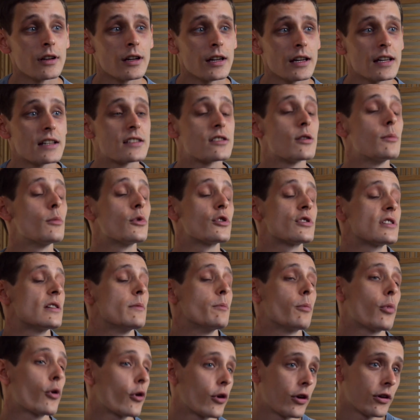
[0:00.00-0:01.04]
is the most
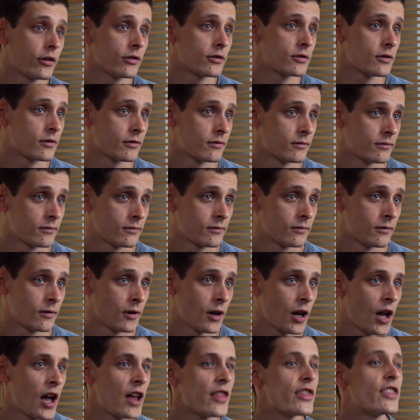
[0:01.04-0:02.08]
important,
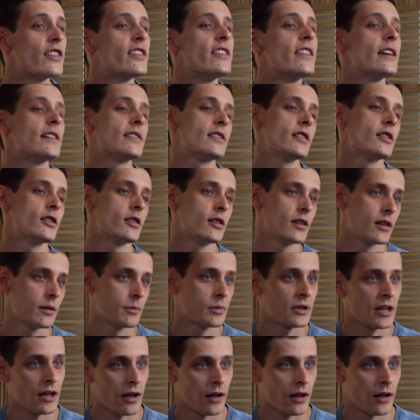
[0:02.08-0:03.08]
the Decision API.